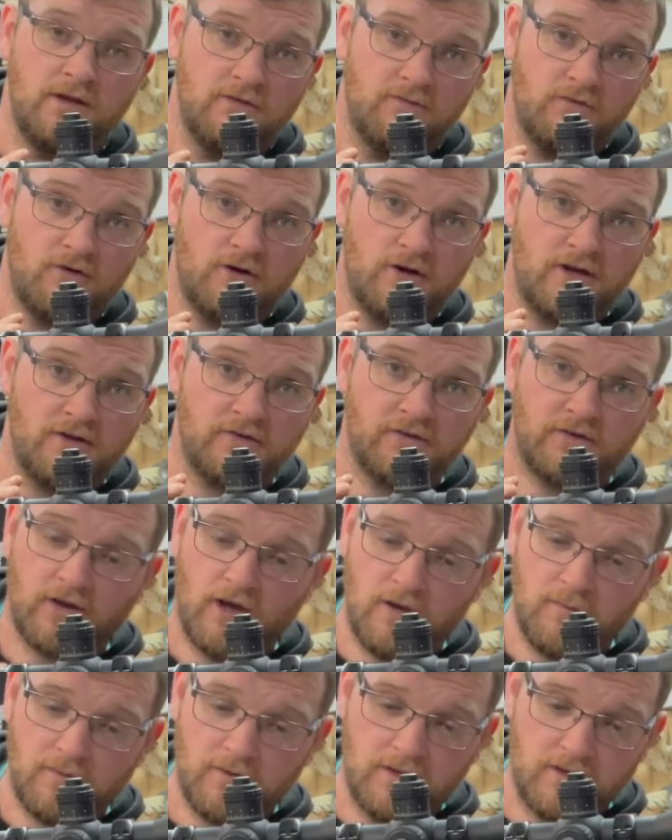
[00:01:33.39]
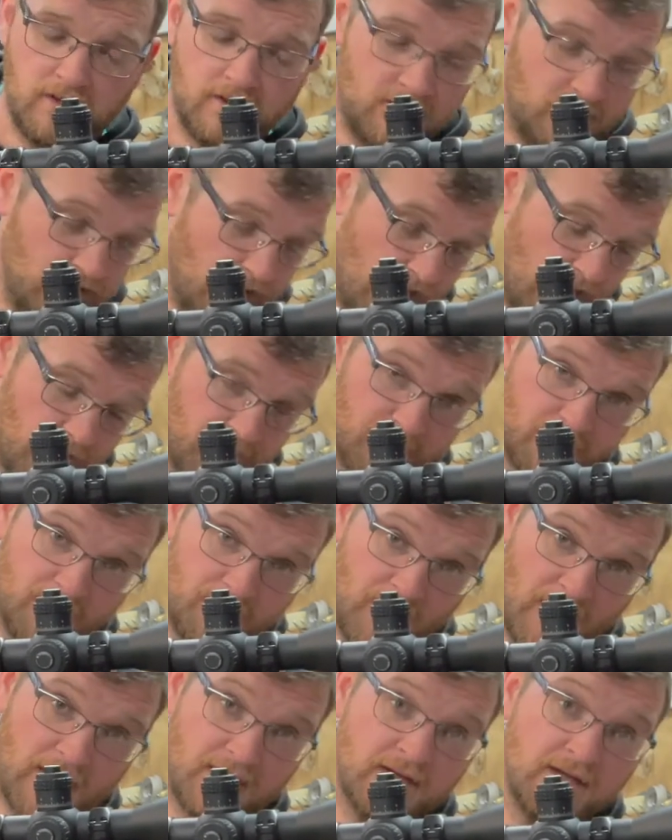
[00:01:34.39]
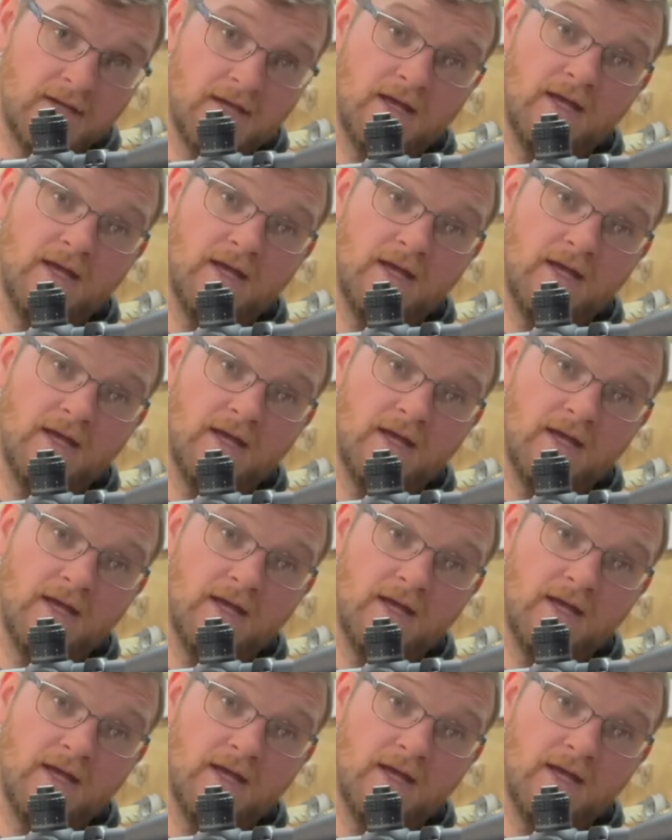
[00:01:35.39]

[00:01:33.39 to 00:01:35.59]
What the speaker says: Very nice scope, but